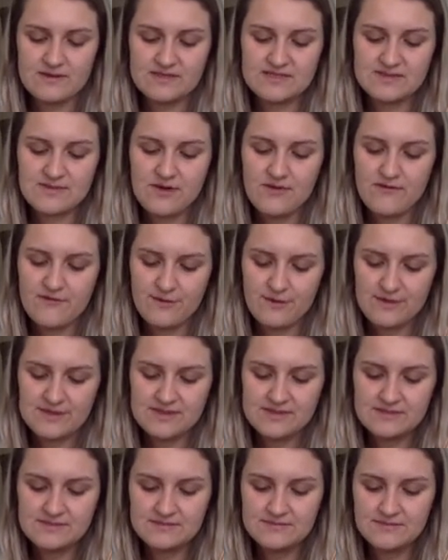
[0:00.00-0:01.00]
small
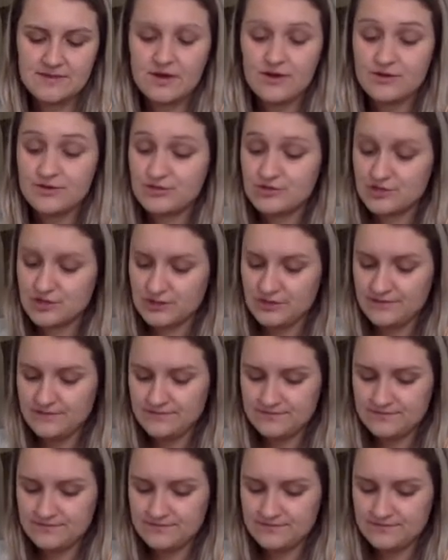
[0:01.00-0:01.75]
voice. Are you sure?